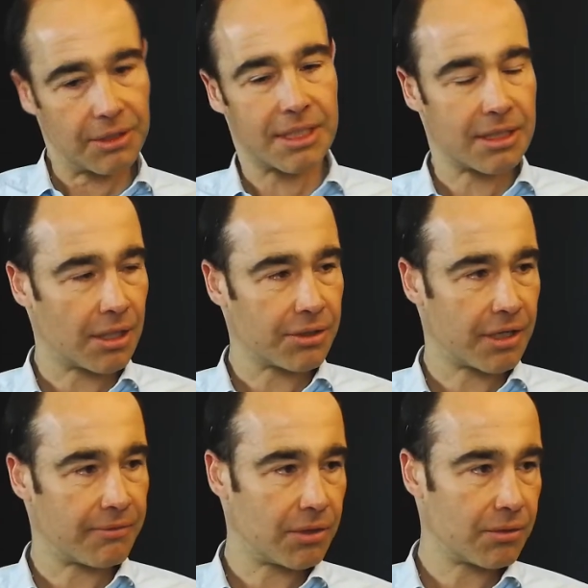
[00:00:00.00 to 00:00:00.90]
So this is another
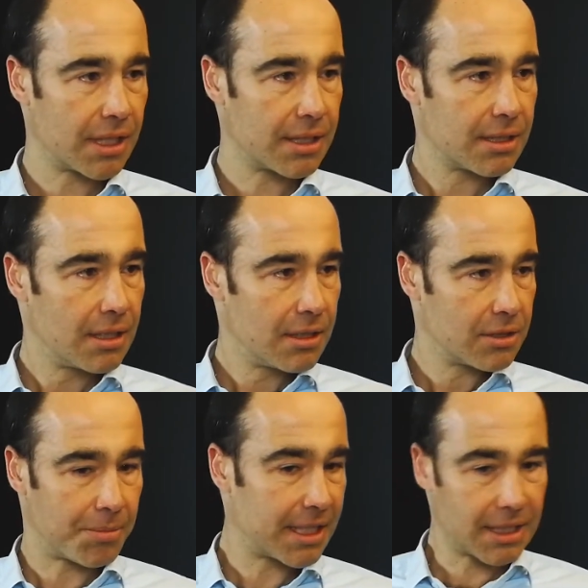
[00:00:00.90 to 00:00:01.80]
revenue case. Right.
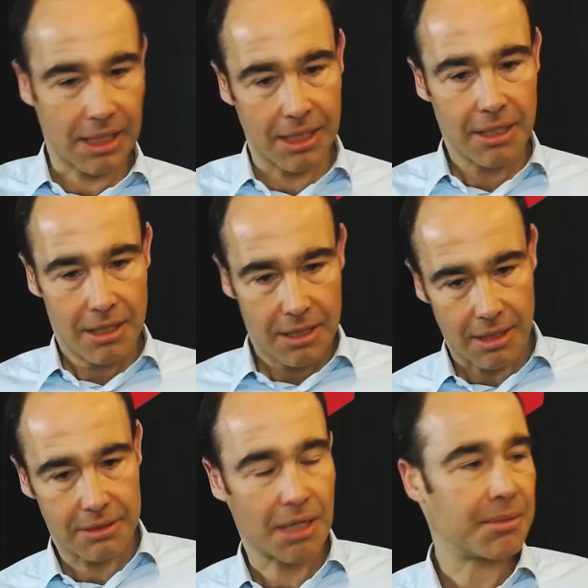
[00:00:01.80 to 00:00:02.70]
So basically,
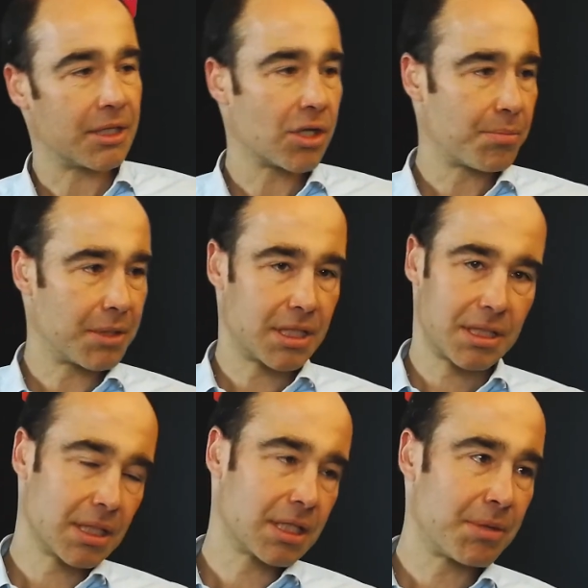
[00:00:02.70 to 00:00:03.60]
summing it up,
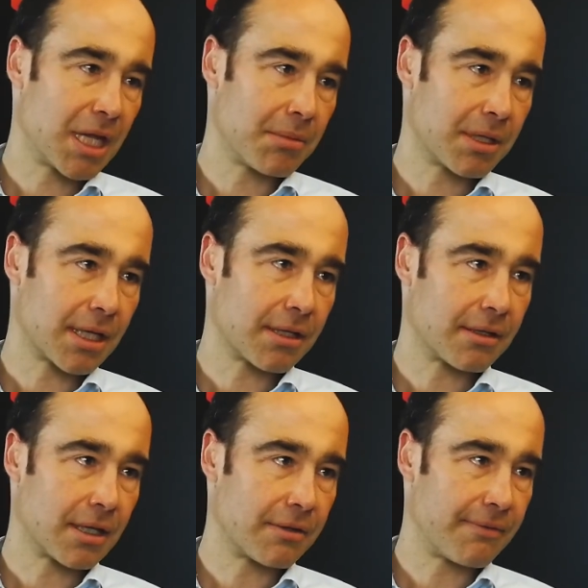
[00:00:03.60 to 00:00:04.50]
it's payment
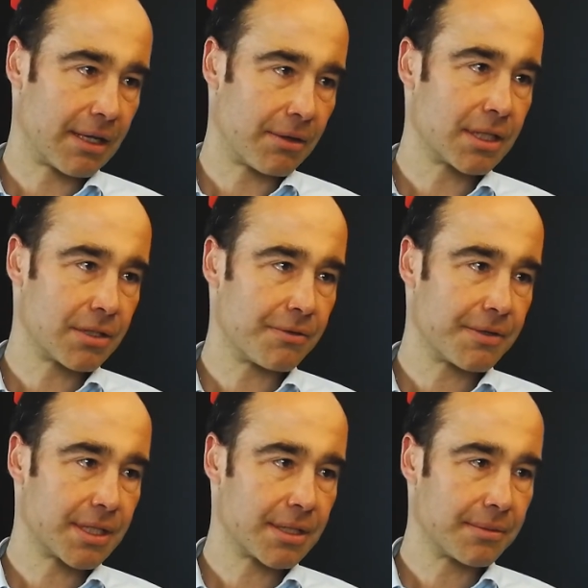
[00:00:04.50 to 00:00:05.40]
and value-added
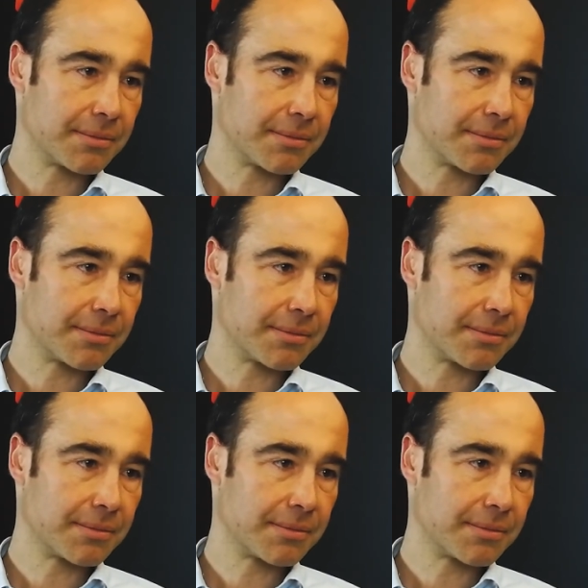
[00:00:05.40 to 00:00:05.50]
services.